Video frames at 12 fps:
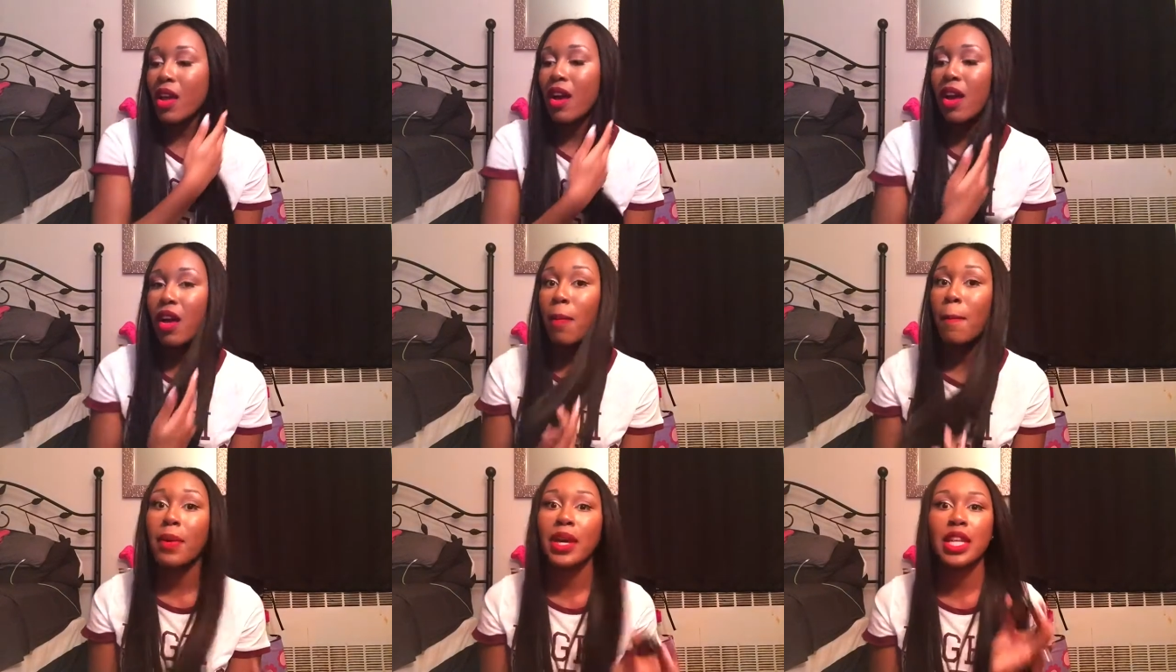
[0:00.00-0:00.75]

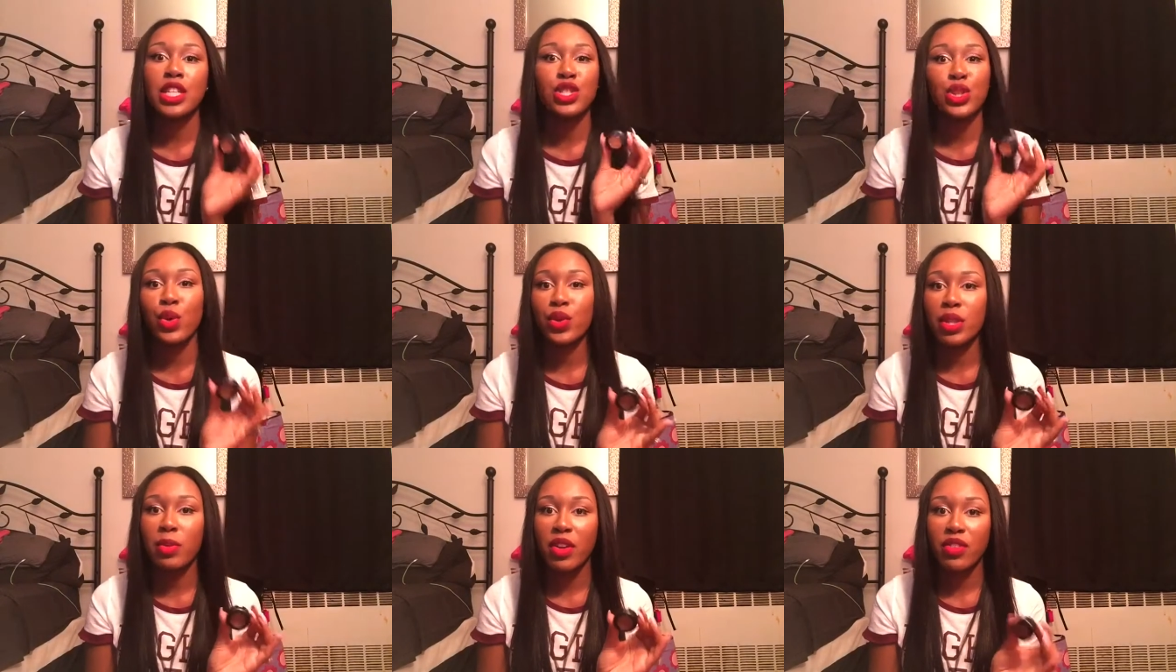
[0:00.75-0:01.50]
um, but it's
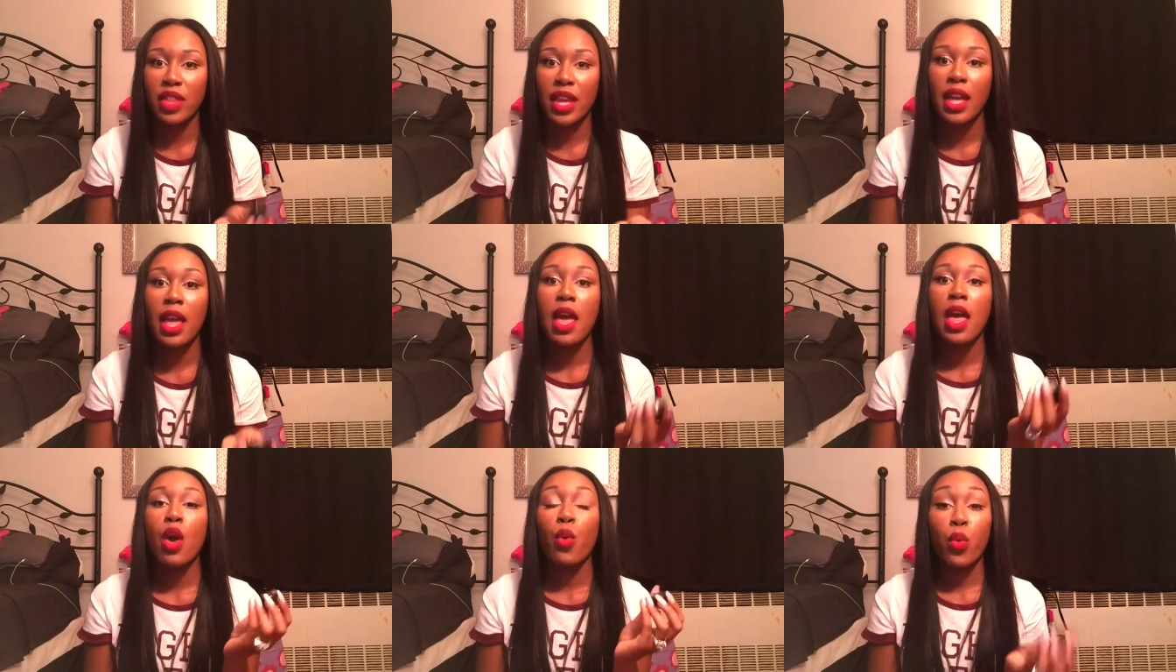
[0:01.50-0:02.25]
totally worth it
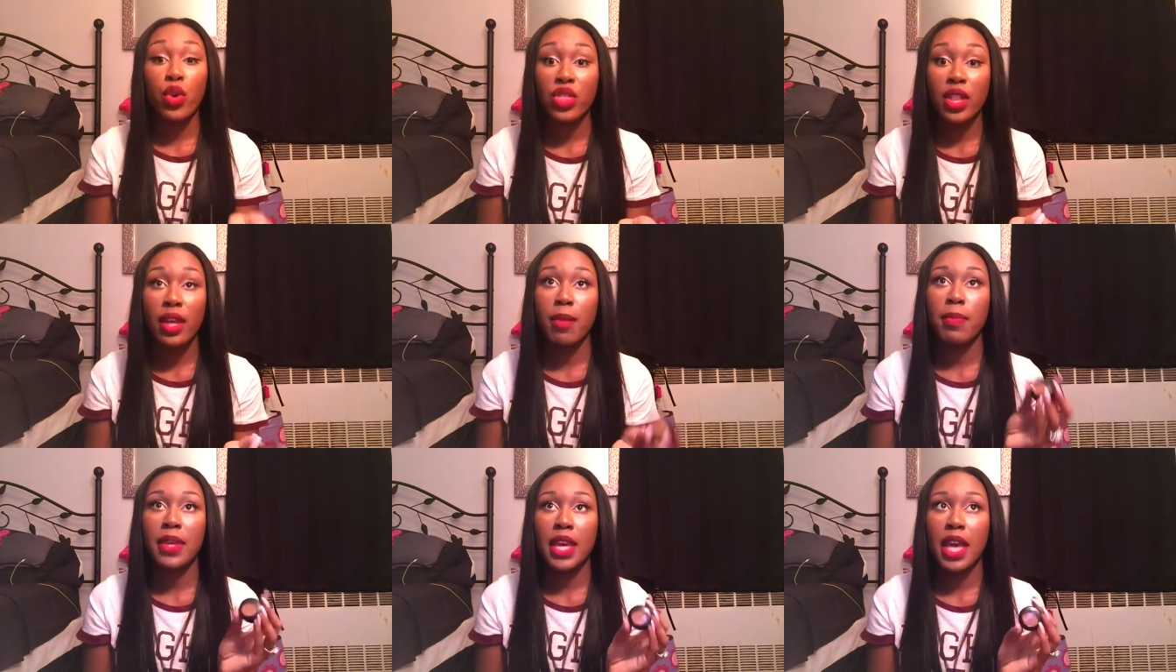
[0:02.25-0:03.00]
worth it
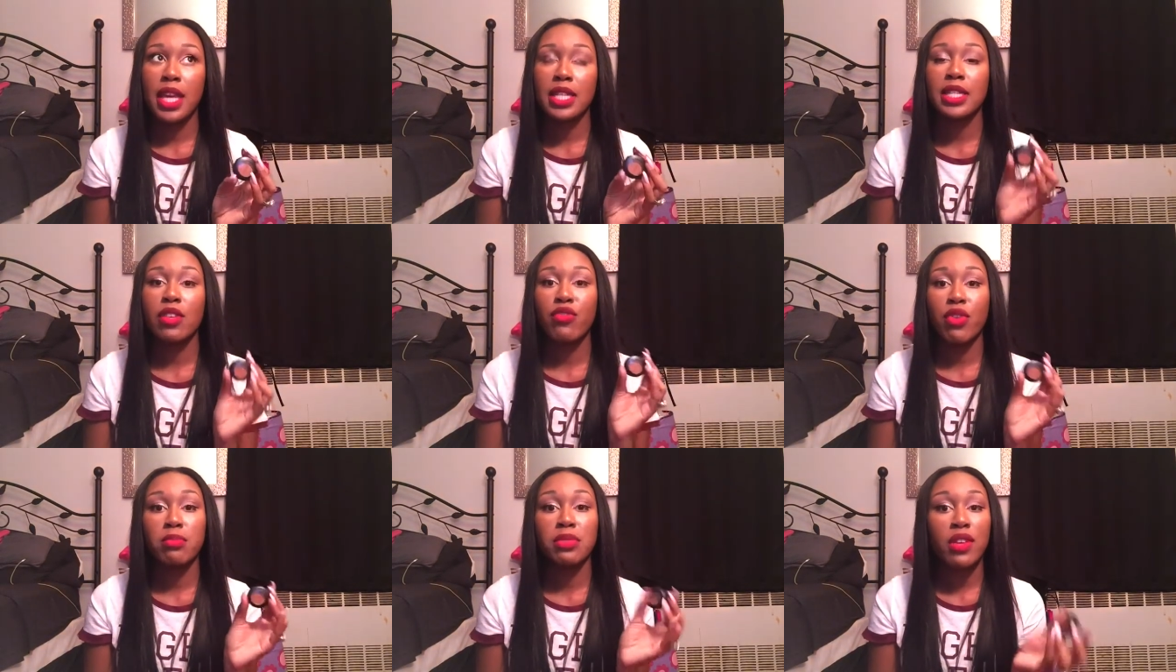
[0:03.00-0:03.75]
because
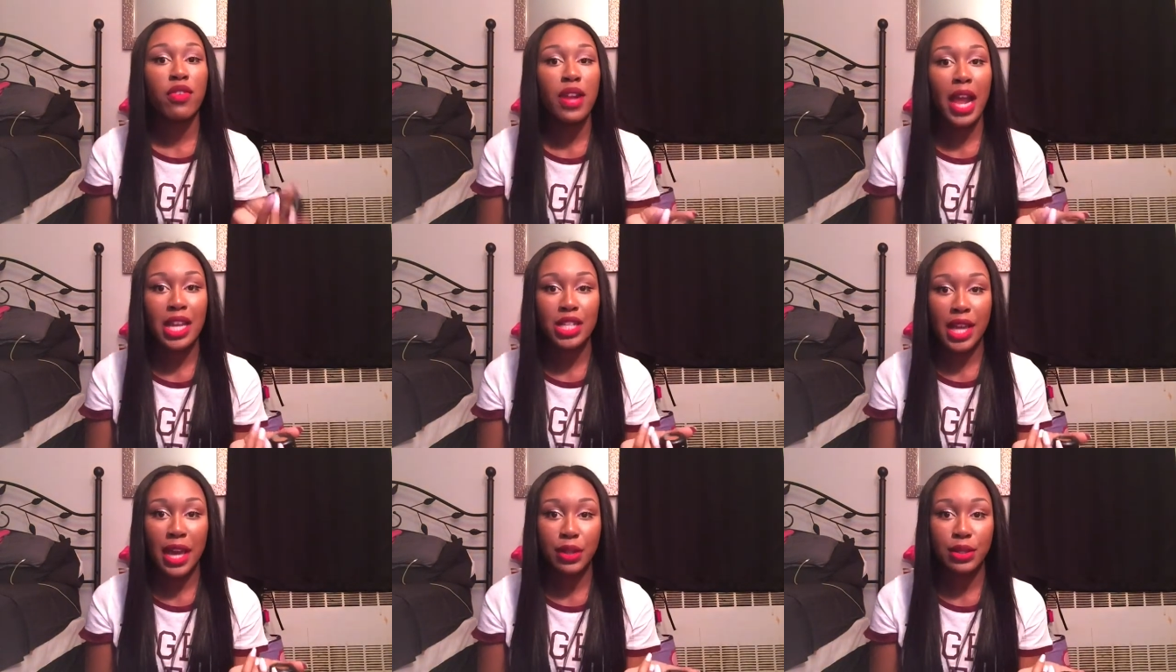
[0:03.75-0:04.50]
from different
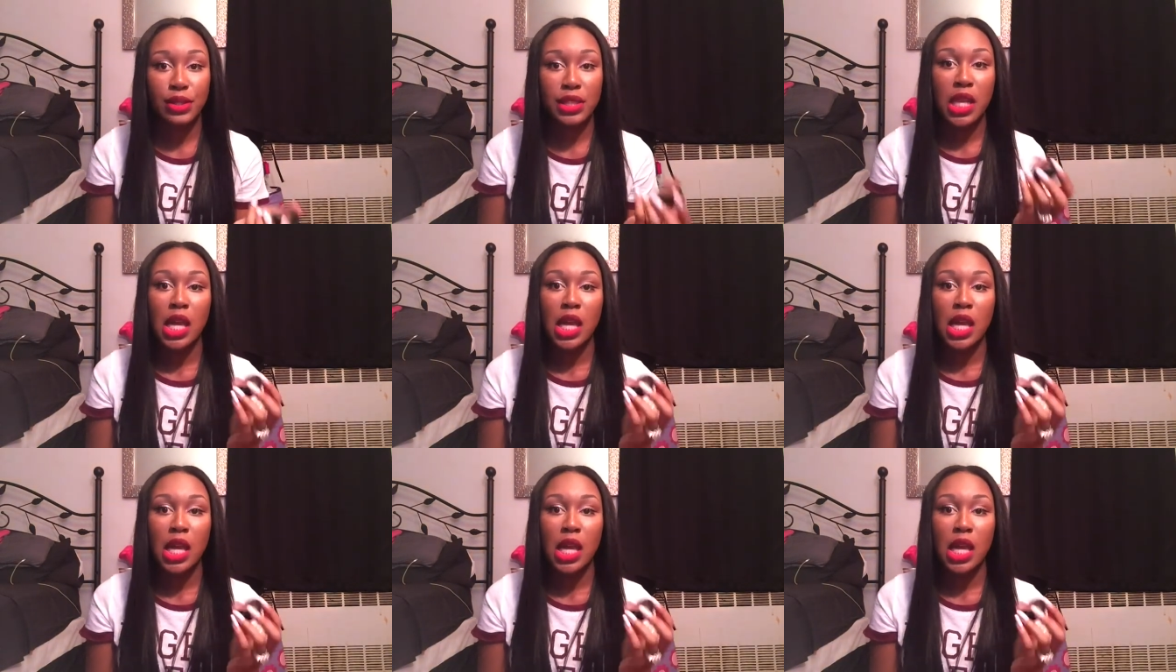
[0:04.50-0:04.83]
eyeshadows